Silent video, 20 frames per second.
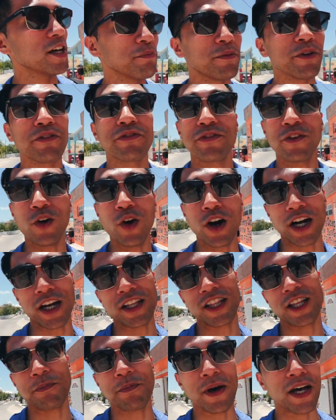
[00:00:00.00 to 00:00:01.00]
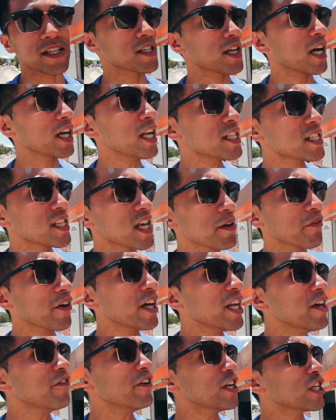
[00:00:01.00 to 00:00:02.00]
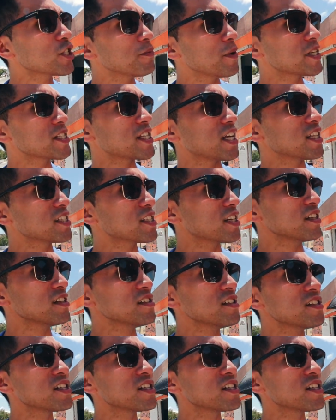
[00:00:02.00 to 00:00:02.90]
Before, in the past. Can I finish my sentence?